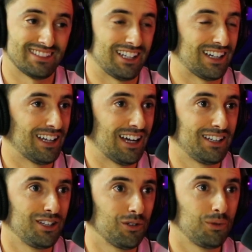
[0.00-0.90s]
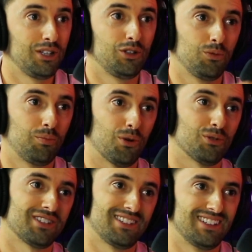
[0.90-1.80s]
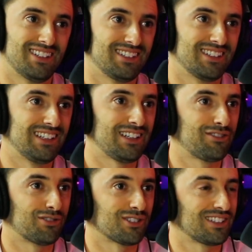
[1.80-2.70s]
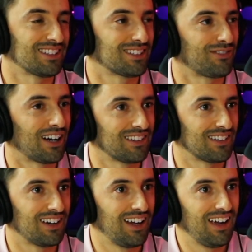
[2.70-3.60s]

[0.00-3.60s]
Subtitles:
We need to post the link for this finder